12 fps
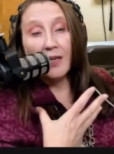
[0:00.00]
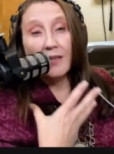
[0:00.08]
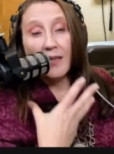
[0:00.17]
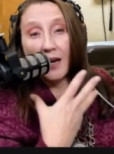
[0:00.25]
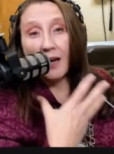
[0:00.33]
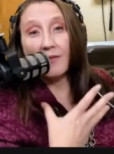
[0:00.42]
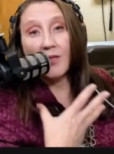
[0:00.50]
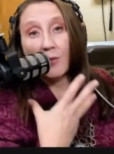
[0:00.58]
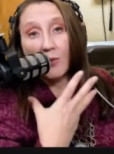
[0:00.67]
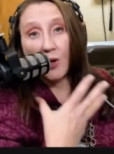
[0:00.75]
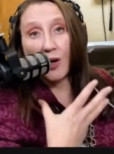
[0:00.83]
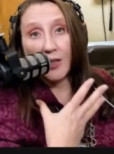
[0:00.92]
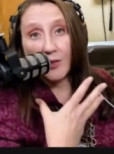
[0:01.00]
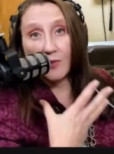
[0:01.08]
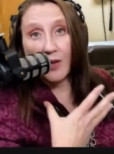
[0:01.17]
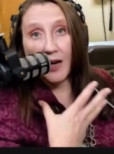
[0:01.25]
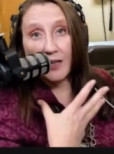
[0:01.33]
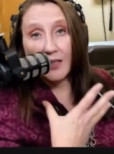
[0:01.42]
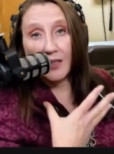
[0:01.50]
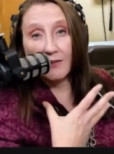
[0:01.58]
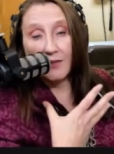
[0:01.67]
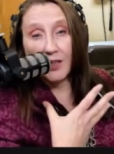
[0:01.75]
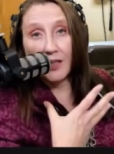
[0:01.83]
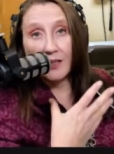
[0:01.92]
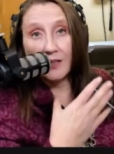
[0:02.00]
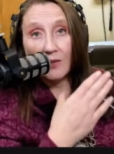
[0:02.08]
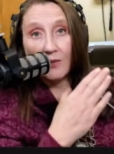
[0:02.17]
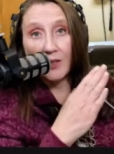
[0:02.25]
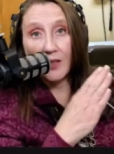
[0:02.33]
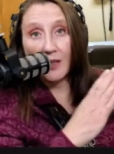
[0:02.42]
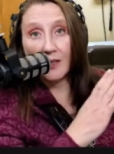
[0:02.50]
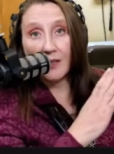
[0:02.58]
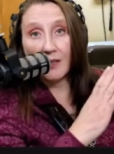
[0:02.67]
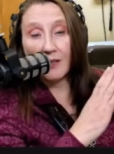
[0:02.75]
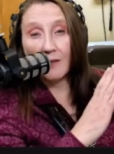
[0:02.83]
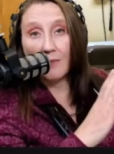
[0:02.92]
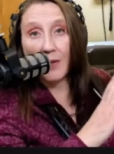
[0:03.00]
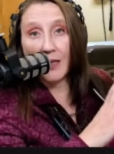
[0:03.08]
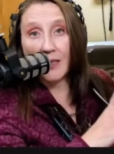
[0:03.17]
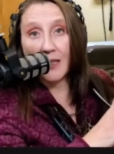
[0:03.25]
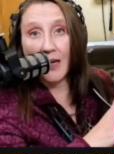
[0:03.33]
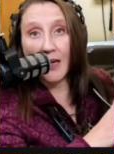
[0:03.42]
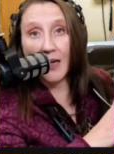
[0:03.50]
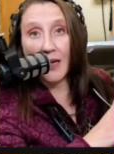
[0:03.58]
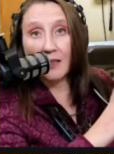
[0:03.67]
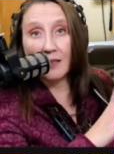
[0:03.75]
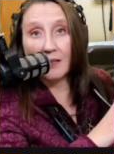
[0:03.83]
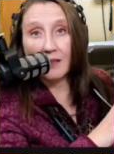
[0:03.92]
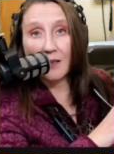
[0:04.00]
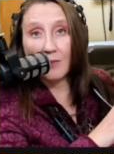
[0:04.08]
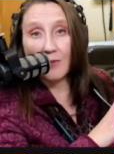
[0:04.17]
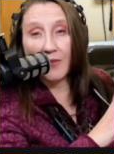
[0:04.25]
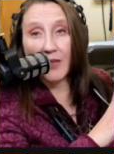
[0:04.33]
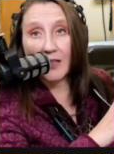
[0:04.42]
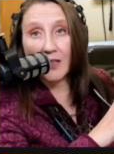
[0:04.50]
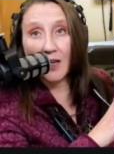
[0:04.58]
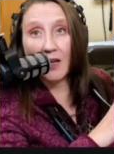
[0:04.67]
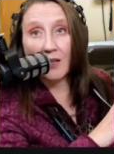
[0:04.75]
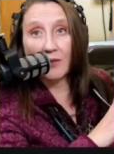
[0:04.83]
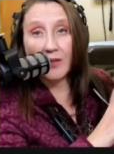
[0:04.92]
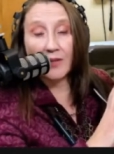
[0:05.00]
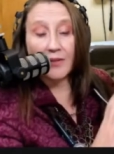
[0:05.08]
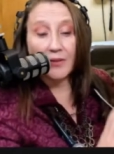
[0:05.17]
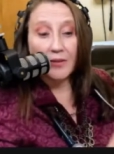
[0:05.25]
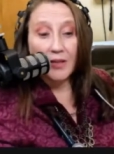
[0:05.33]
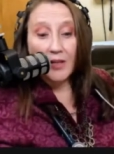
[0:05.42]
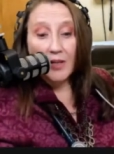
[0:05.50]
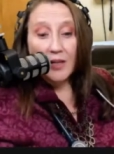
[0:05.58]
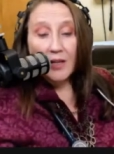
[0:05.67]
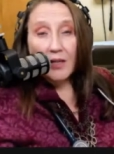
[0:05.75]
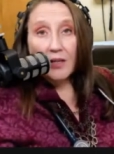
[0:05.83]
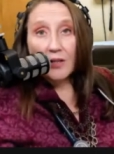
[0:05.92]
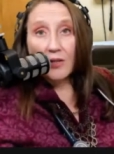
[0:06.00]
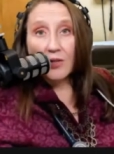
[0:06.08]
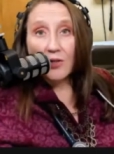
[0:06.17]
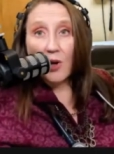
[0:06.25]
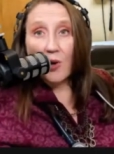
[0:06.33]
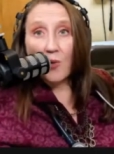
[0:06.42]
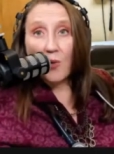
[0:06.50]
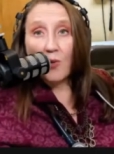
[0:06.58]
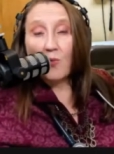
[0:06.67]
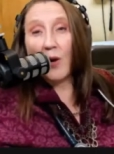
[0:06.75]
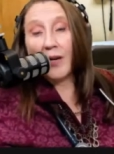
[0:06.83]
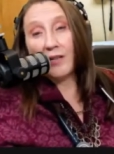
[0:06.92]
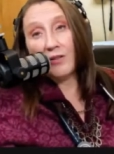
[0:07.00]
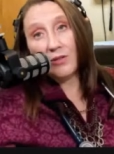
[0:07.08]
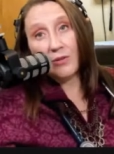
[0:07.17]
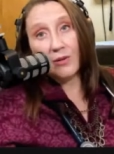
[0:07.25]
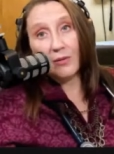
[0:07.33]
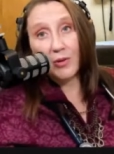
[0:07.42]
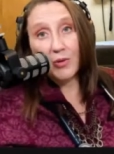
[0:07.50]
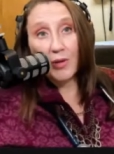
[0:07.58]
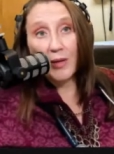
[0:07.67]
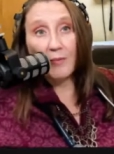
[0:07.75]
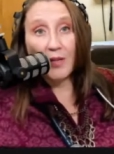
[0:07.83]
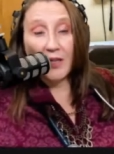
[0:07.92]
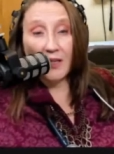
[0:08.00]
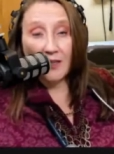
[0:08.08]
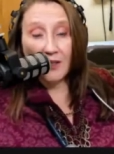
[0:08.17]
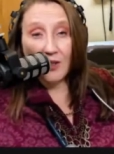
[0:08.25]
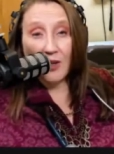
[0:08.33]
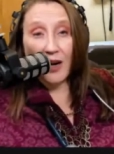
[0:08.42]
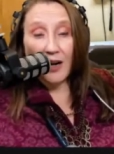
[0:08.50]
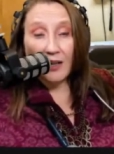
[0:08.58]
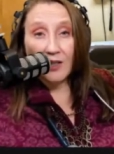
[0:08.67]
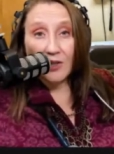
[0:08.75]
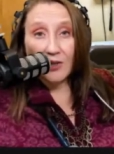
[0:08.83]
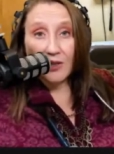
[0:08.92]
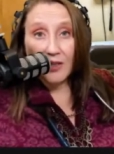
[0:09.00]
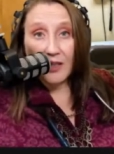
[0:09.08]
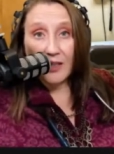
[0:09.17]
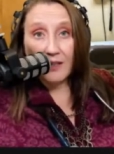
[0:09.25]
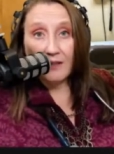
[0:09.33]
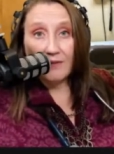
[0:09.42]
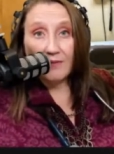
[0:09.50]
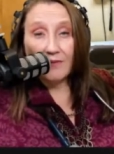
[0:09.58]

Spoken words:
they have some cross reactivity. So it does maintain some of that tolerance. So what you're doing with treatment is you're actually